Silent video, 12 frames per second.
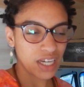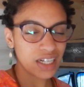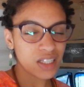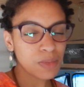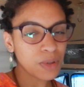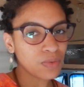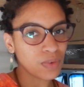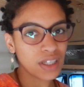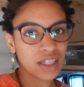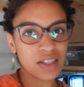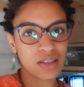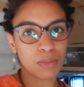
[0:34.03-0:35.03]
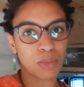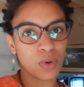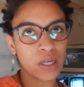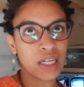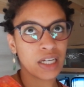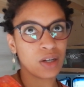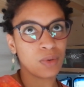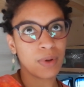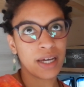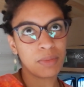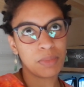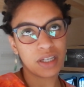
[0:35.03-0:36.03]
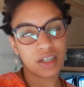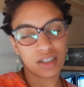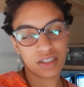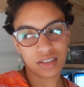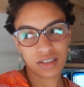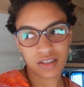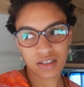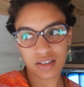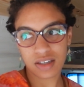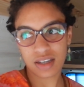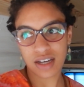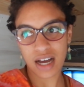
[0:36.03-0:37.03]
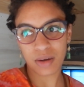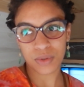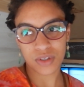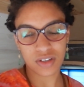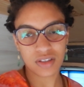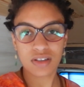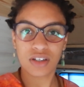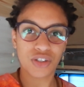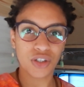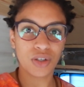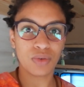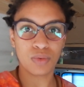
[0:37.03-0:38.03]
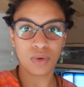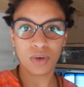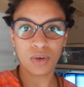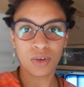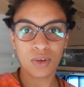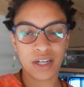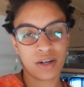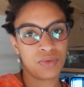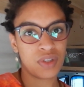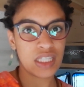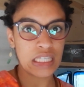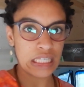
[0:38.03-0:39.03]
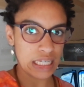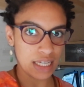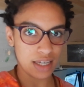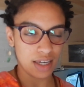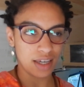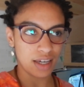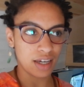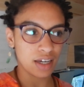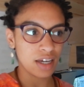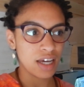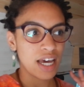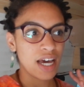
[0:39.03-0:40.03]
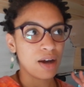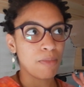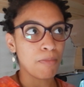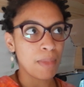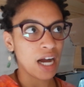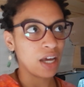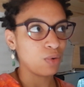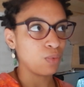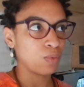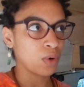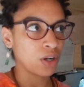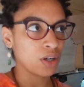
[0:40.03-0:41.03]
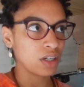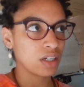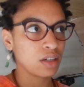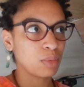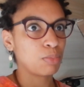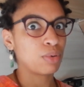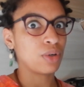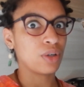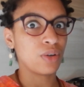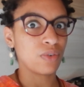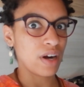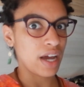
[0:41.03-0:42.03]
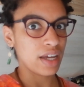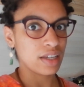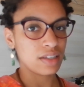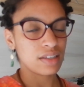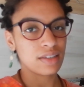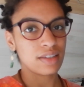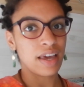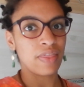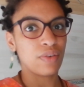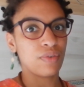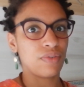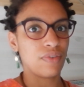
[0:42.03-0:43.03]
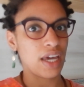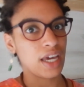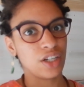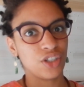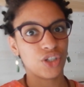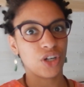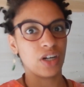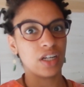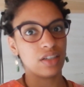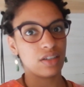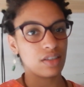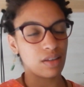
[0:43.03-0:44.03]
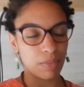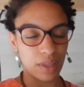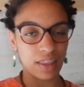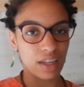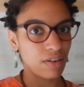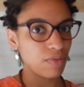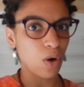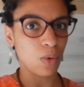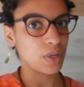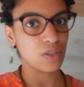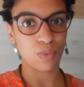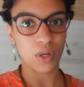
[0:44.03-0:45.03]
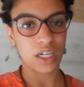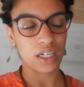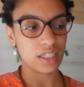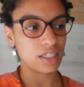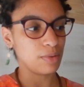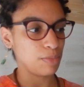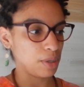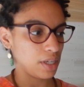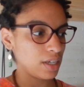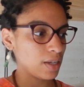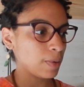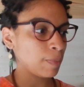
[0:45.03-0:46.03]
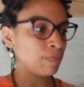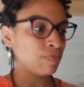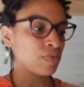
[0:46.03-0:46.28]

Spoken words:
And it's been really disappointing in a way because I was on such a good roll and I was seeing my work progress and the van turn into something that I've always wanted it to be.